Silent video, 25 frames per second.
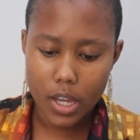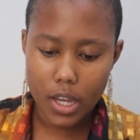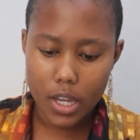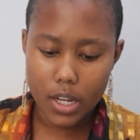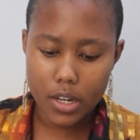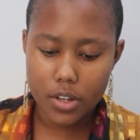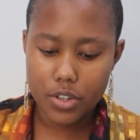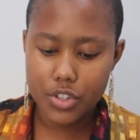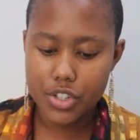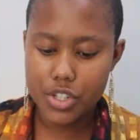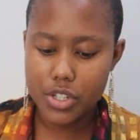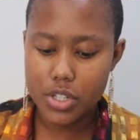
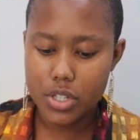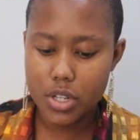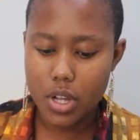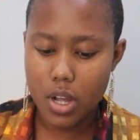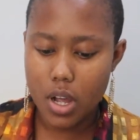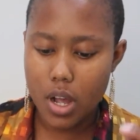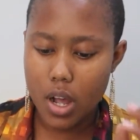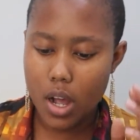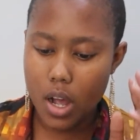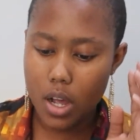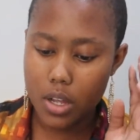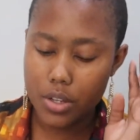And it just
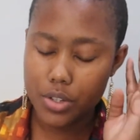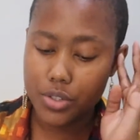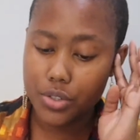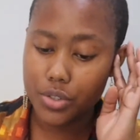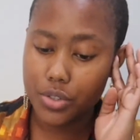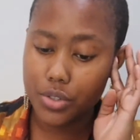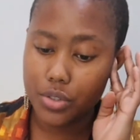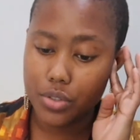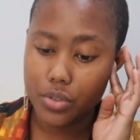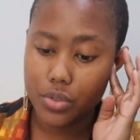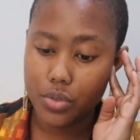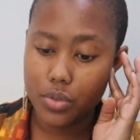
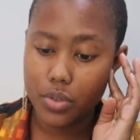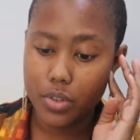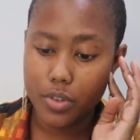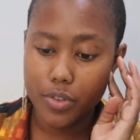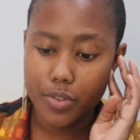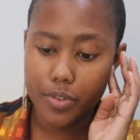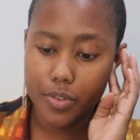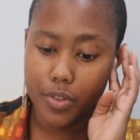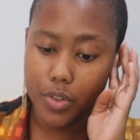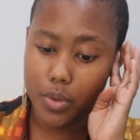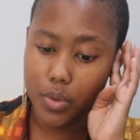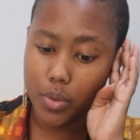asks you
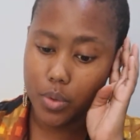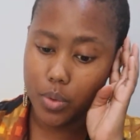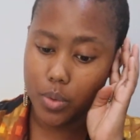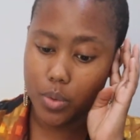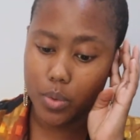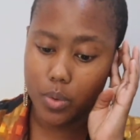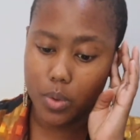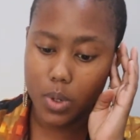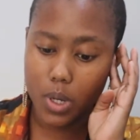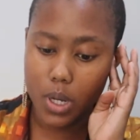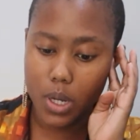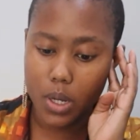if you
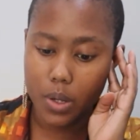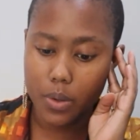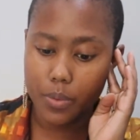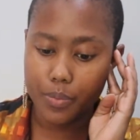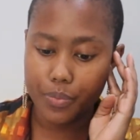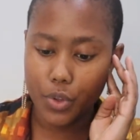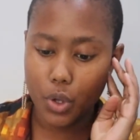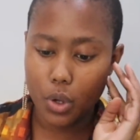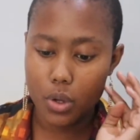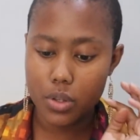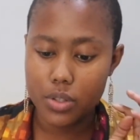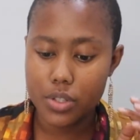
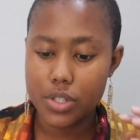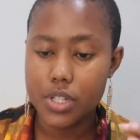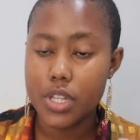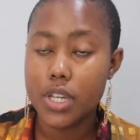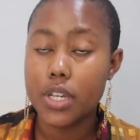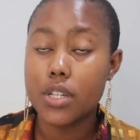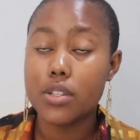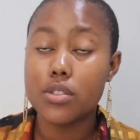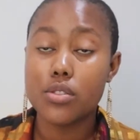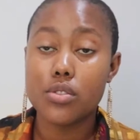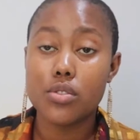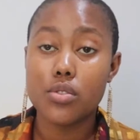
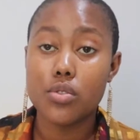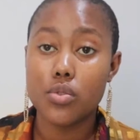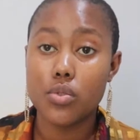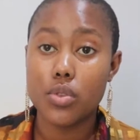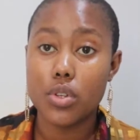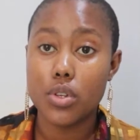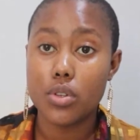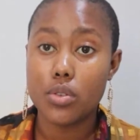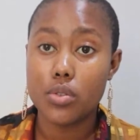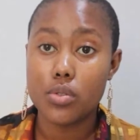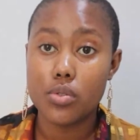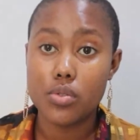consent to
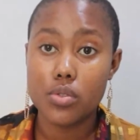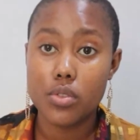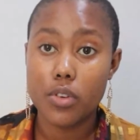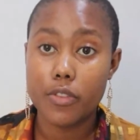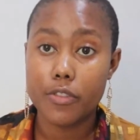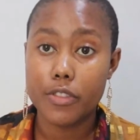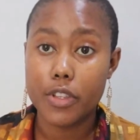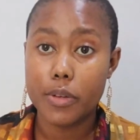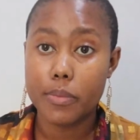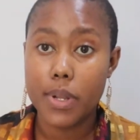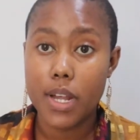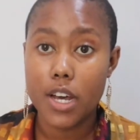the use
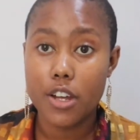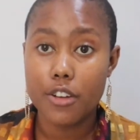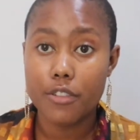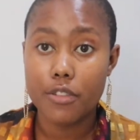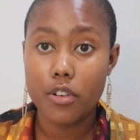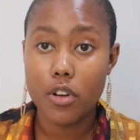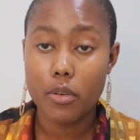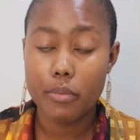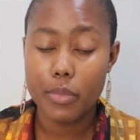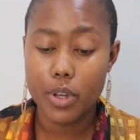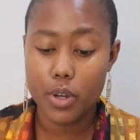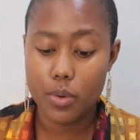of the
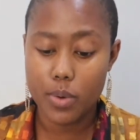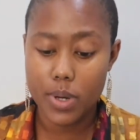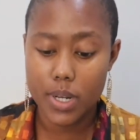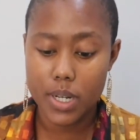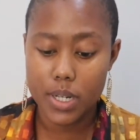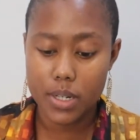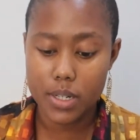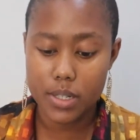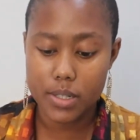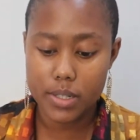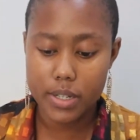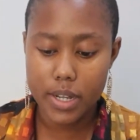platform and what
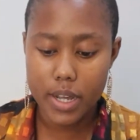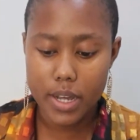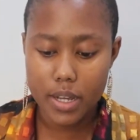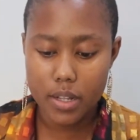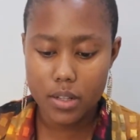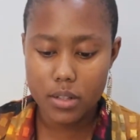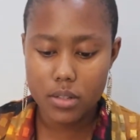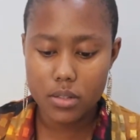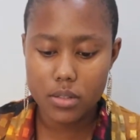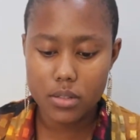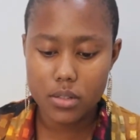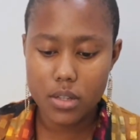it
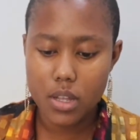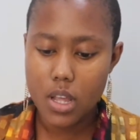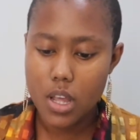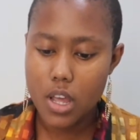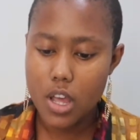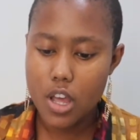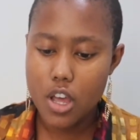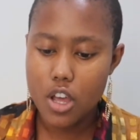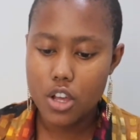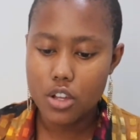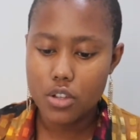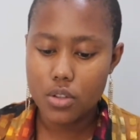entails.
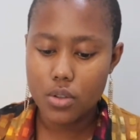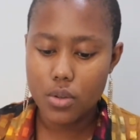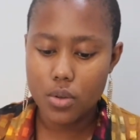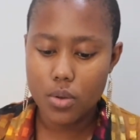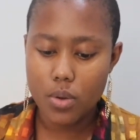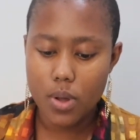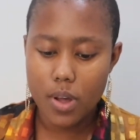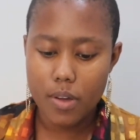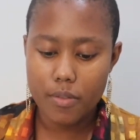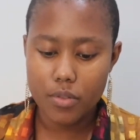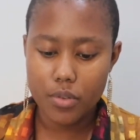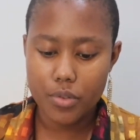
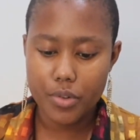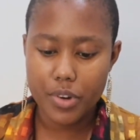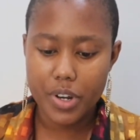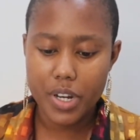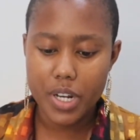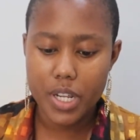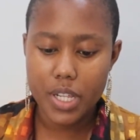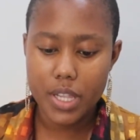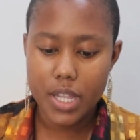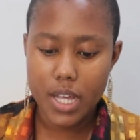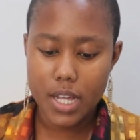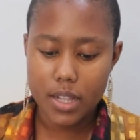So I've
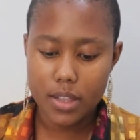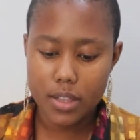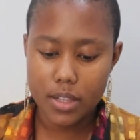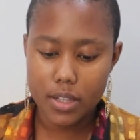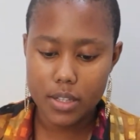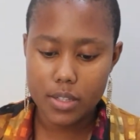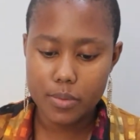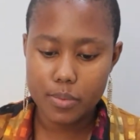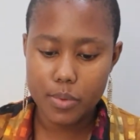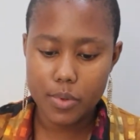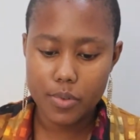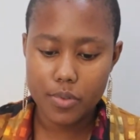already done
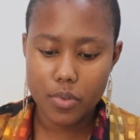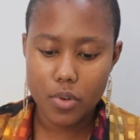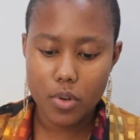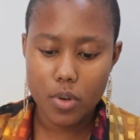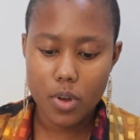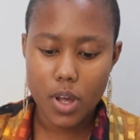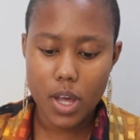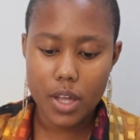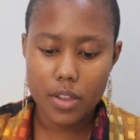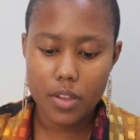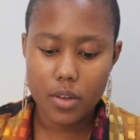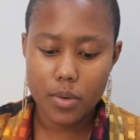this
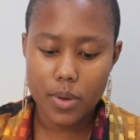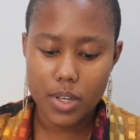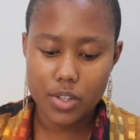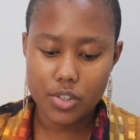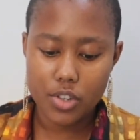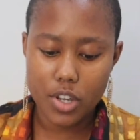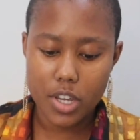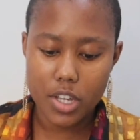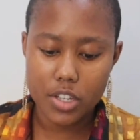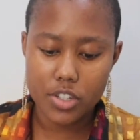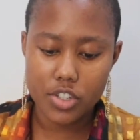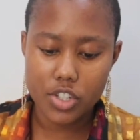before,
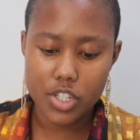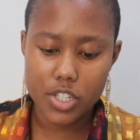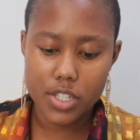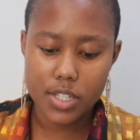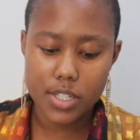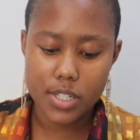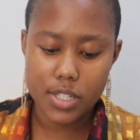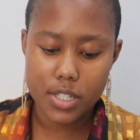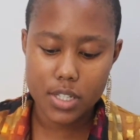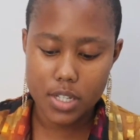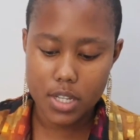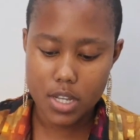otherwise you can
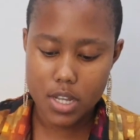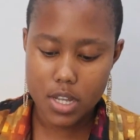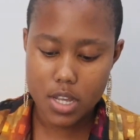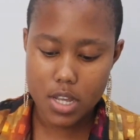just,